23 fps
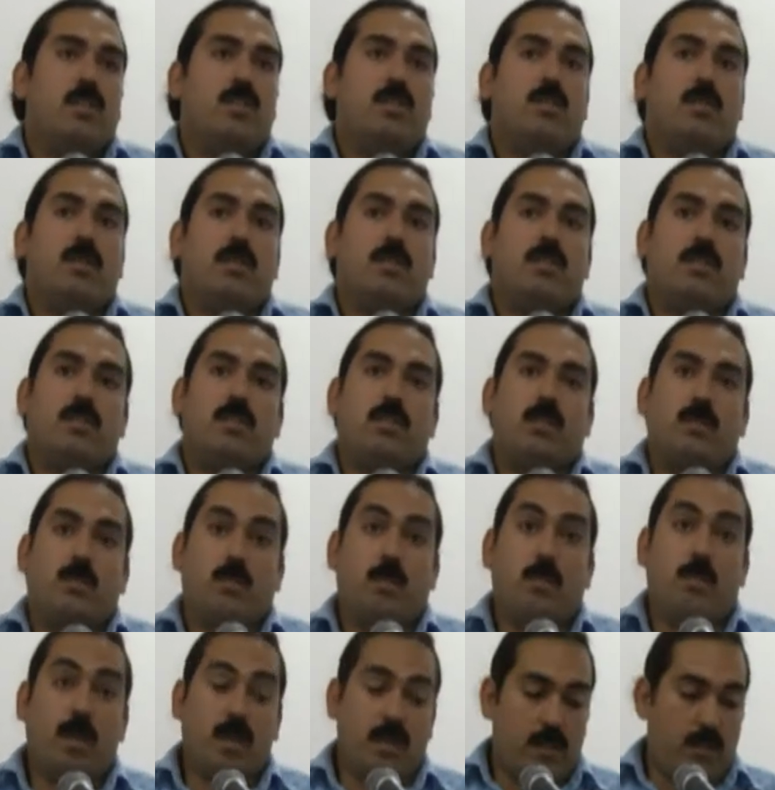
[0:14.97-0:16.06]
doing
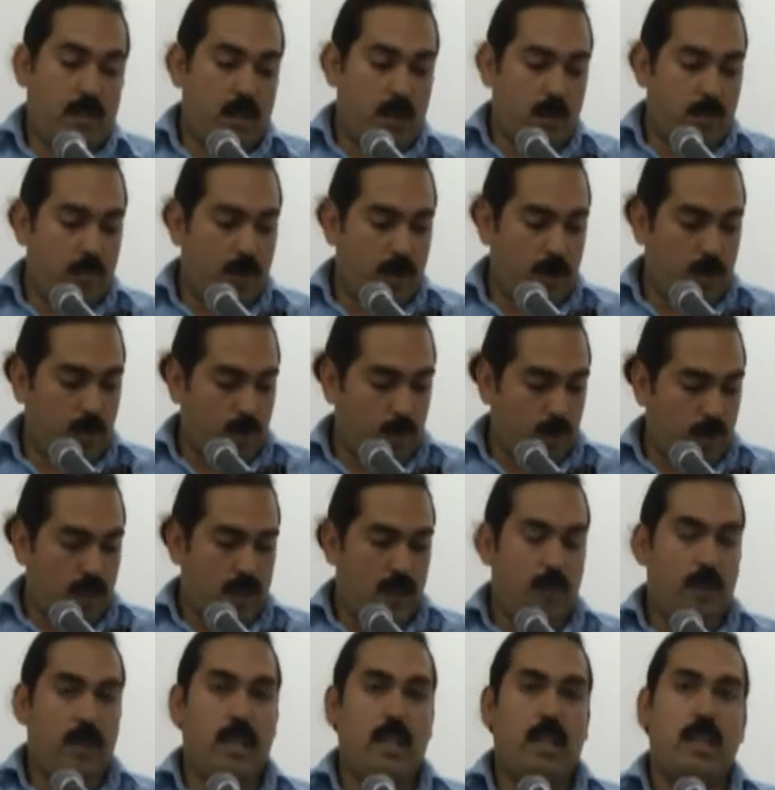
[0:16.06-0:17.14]
much of the important work that
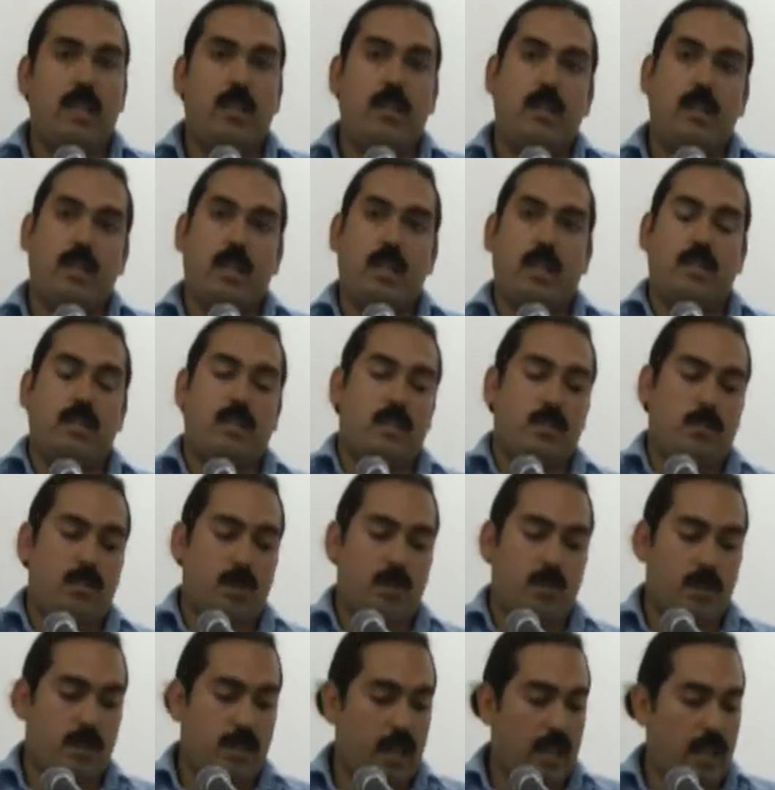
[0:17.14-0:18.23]
we need, as
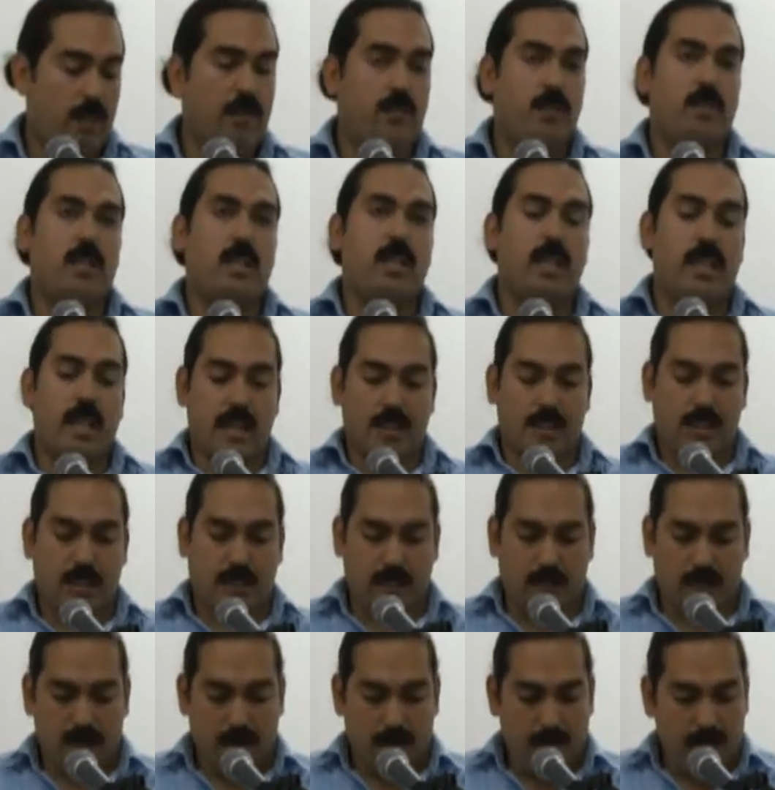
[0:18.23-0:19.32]
Antonio was saying, for the
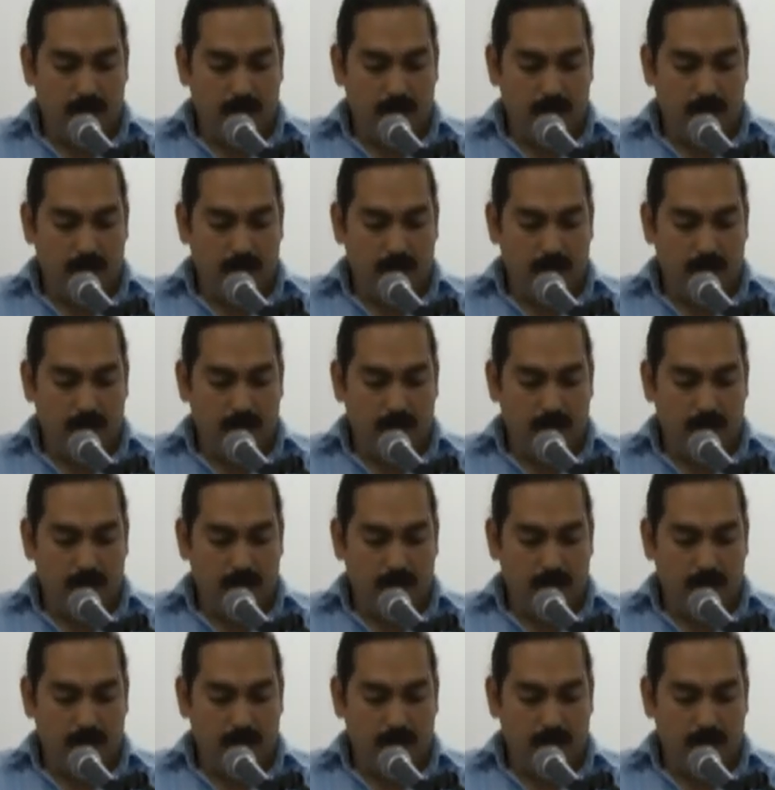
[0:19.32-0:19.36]
elections,